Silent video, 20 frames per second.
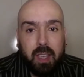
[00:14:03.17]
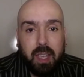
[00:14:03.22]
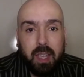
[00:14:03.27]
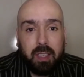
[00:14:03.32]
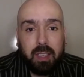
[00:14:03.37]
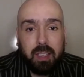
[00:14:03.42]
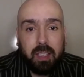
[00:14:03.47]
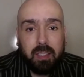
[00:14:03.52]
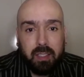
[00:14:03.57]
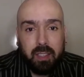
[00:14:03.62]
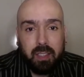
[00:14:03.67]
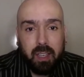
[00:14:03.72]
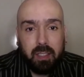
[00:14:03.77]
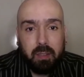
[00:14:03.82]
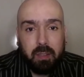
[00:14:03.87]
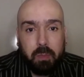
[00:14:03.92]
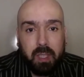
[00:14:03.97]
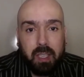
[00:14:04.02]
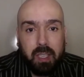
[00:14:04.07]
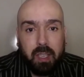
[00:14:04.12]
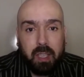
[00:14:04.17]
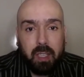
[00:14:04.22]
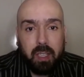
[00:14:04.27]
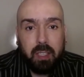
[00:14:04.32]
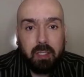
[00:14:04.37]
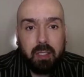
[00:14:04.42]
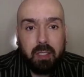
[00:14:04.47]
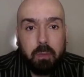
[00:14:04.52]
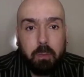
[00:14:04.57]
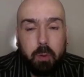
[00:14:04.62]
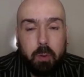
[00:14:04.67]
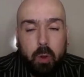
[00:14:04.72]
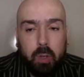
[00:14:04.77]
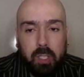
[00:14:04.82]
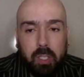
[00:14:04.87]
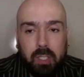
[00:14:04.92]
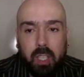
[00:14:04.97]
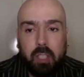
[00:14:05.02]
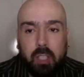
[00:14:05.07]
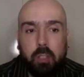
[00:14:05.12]
as I said at the beginning, it's
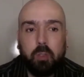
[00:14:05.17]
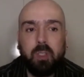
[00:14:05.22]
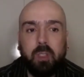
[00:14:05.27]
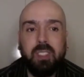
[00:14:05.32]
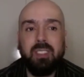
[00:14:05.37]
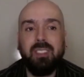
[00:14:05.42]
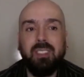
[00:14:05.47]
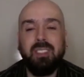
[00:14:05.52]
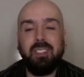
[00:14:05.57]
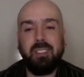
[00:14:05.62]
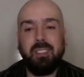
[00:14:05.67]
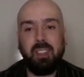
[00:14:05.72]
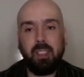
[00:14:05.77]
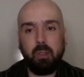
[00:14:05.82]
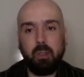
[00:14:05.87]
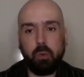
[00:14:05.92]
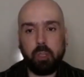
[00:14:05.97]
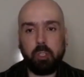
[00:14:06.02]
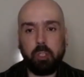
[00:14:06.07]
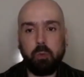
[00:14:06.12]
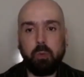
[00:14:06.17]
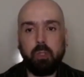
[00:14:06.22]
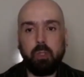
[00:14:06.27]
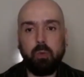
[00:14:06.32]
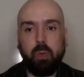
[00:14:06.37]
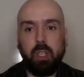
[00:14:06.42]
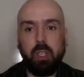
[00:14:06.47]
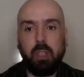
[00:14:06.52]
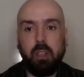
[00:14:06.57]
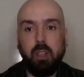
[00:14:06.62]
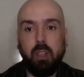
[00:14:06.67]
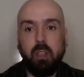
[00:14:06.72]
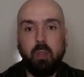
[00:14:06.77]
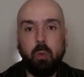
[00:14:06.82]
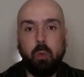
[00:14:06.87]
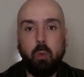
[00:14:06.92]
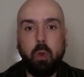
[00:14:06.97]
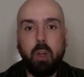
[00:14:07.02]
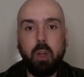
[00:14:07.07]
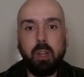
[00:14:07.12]
important that you distinguish between
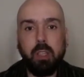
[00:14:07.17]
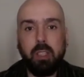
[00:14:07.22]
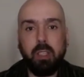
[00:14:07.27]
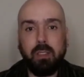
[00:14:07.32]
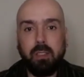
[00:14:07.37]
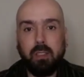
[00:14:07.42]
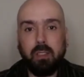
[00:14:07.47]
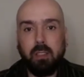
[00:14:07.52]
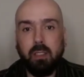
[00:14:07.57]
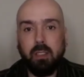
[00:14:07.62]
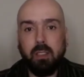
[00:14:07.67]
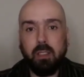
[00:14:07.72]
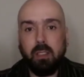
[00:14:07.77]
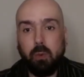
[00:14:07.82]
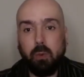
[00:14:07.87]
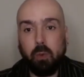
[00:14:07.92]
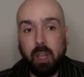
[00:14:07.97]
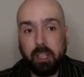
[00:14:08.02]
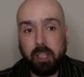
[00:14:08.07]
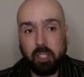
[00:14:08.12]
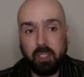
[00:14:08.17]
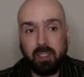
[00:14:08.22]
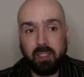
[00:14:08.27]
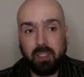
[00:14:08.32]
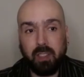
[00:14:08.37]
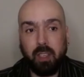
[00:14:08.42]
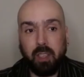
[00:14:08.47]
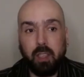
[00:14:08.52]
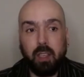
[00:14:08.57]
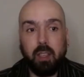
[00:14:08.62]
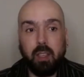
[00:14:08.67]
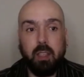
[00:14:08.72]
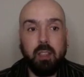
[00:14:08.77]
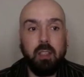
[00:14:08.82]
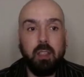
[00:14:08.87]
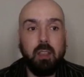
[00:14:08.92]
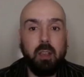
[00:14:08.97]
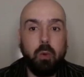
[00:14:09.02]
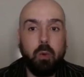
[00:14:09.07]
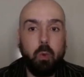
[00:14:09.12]
what is a righteous anger
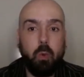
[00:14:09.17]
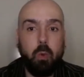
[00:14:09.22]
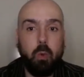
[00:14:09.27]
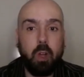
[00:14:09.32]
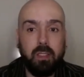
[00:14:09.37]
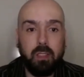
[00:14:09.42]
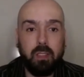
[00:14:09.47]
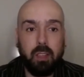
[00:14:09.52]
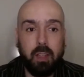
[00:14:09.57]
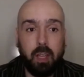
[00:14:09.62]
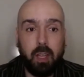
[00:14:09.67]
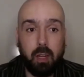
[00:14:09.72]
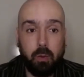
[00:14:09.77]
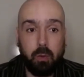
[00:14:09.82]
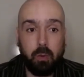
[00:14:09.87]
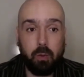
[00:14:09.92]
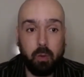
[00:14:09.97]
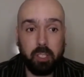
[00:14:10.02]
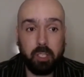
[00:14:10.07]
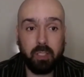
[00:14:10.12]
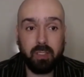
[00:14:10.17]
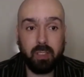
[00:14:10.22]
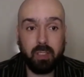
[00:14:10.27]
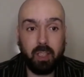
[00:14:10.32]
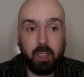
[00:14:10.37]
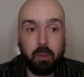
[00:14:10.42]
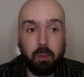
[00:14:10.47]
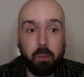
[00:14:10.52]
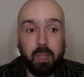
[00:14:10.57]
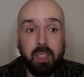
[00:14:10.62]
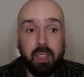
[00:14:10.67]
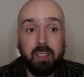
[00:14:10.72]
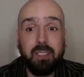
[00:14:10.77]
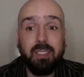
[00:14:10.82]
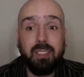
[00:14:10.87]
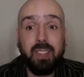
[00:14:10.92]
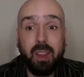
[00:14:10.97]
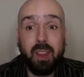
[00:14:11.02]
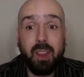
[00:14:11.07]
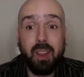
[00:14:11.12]
and what is an unrighteous anger.
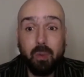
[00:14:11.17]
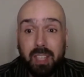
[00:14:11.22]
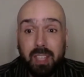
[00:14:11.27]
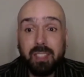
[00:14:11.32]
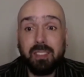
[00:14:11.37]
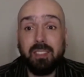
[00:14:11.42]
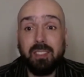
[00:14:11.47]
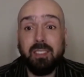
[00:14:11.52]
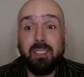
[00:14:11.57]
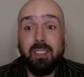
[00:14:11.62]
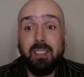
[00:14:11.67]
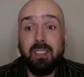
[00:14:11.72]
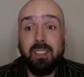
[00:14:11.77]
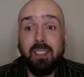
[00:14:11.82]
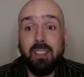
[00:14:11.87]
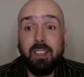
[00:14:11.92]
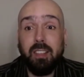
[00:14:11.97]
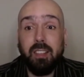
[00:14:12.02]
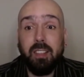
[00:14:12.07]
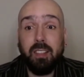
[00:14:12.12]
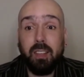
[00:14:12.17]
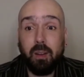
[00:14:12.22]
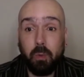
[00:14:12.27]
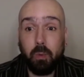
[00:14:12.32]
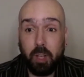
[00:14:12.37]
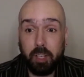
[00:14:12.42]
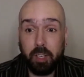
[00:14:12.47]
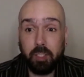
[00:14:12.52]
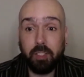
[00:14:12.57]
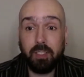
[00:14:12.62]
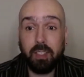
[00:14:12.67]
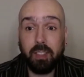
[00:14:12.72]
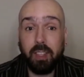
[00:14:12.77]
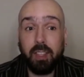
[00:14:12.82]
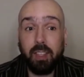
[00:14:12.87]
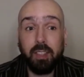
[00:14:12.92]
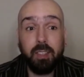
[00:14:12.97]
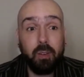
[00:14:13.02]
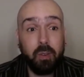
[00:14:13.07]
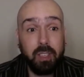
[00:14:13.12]
Because there is a righteous
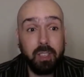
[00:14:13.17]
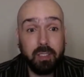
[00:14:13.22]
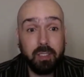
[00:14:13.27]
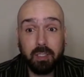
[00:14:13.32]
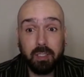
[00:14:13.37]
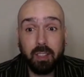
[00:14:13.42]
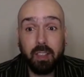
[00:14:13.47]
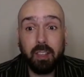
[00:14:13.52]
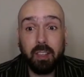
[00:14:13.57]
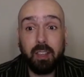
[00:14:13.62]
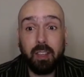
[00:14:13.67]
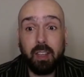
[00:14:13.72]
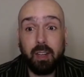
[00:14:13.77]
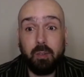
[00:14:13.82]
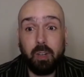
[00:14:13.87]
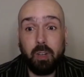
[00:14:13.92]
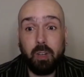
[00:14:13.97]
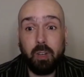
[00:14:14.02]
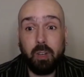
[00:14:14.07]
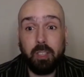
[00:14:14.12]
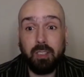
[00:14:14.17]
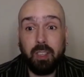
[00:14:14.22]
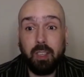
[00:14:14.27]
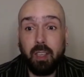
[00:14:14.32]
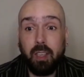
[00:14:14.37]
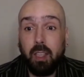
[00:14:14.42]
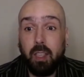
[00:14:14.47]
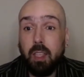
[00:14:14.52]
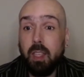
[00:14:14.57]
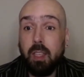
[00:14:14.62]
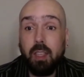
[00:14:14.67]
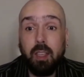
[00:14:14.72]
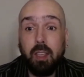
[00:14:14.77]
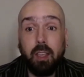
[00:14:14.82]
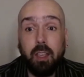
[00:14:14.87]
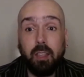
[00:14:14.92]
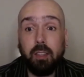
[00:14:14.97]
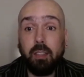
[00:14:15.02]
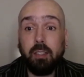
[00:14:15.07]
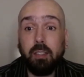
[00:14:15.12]
anger and there is an unrighteous anger.
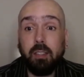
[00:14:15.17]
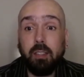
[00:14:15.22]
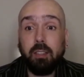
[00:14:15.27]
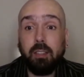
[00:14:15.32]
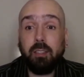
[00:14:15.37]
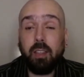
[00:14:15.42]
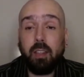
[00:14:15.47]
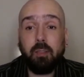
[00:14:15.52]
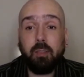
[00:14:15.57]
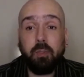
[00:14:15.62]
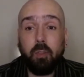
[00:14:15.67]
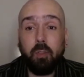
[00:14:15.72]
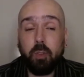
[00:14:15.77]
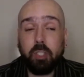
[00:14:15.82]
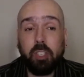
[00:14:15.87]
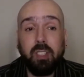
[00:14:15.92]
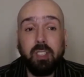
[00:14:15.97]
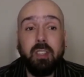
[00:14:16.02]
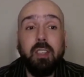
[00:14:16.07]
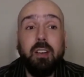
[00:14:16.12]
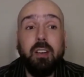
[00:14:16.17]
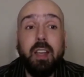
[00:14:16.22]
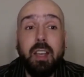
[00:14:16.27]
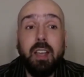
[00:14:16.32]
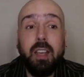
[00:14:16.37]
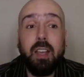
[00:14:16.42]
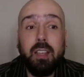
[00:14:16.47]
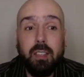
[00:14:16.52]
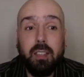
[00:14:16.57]
Unfortunately, there are,